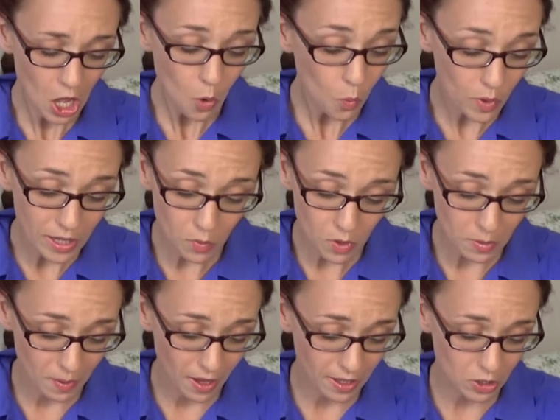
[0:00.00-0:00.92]
"We would
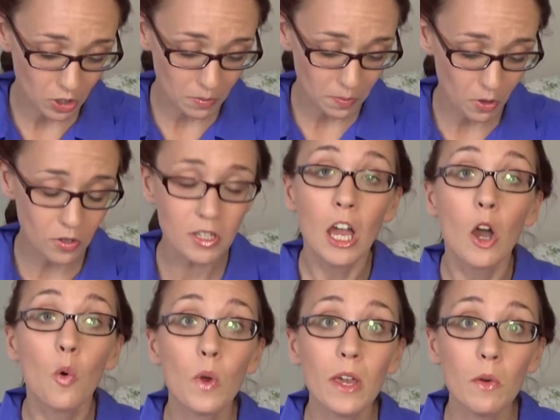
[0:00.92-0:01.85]
buy good books.
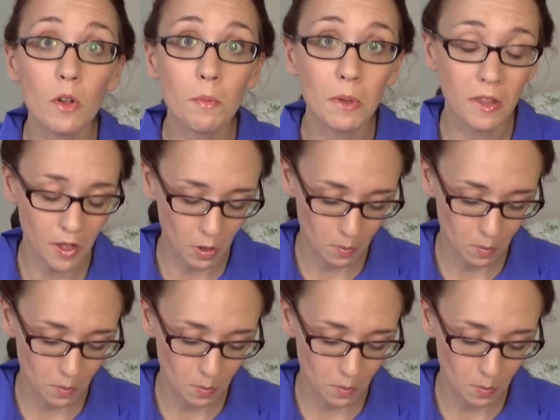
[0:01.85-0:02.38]
We would be their